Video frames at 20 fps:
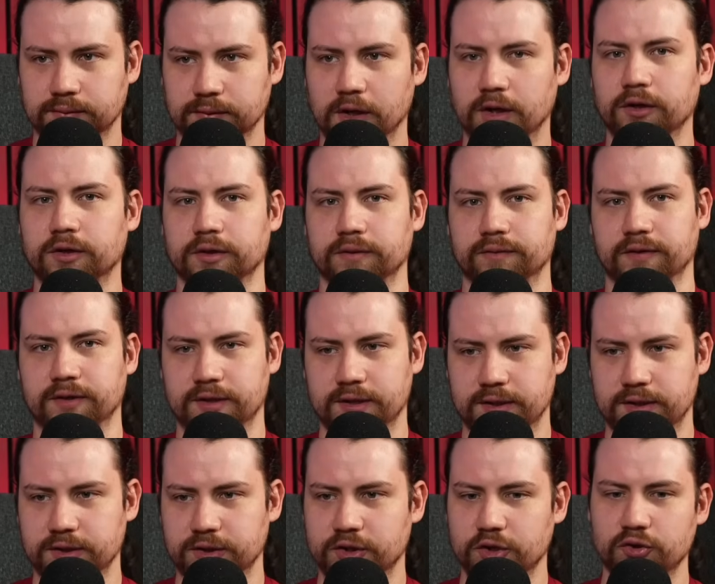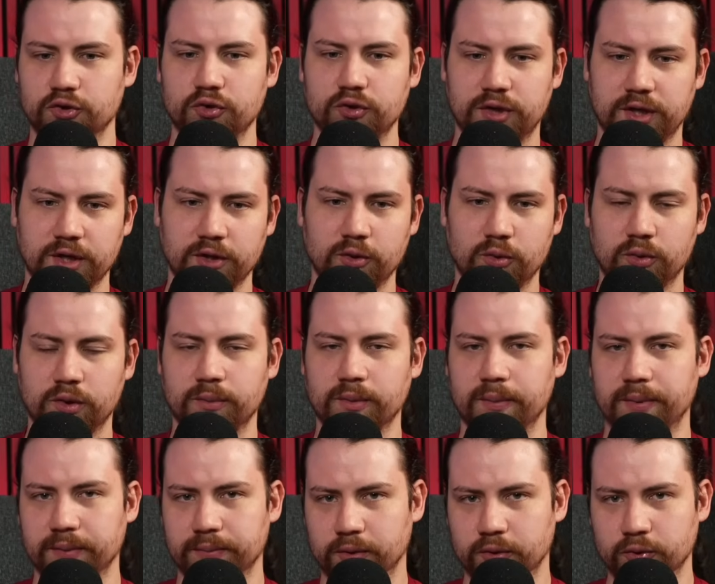Okay, fantastic. So you kill one of my
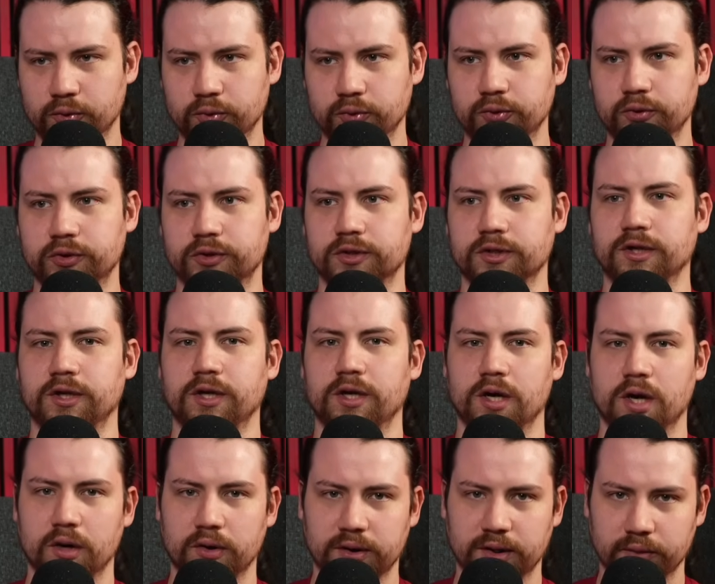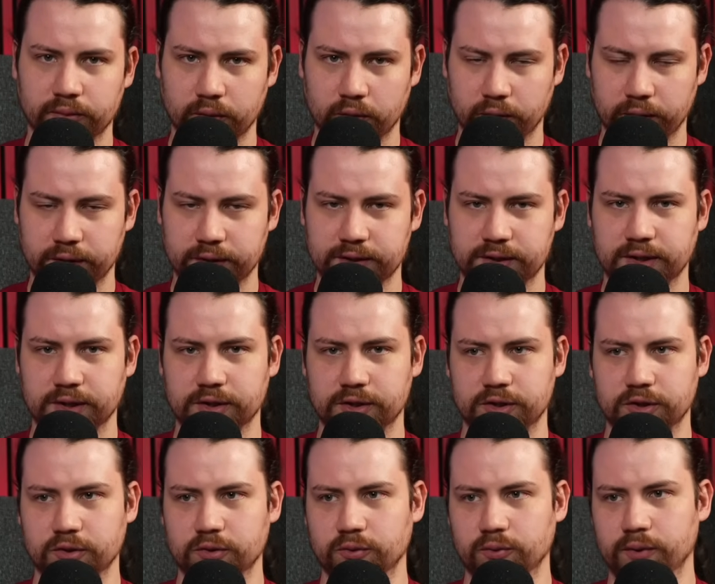big models, I'm going to get reroll hits against
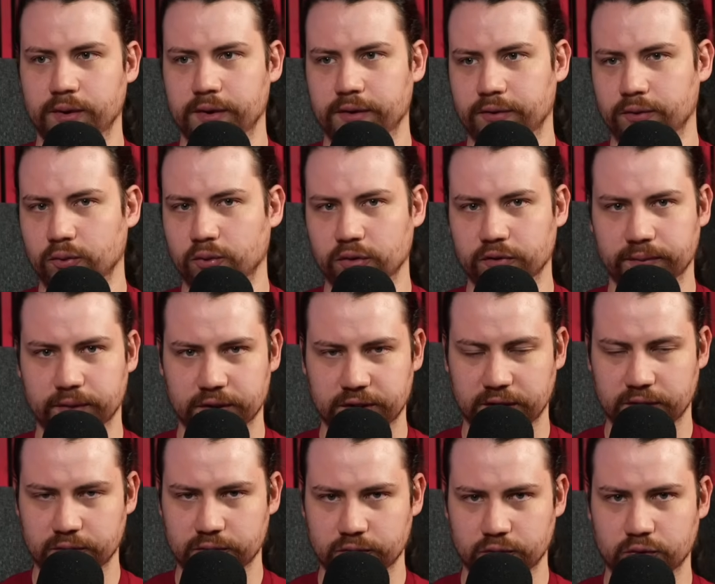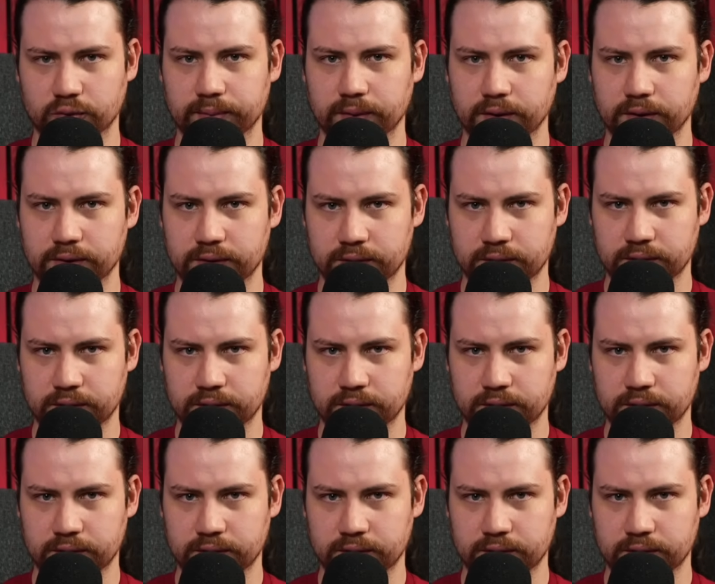you with all of my Jackals and Goremongers.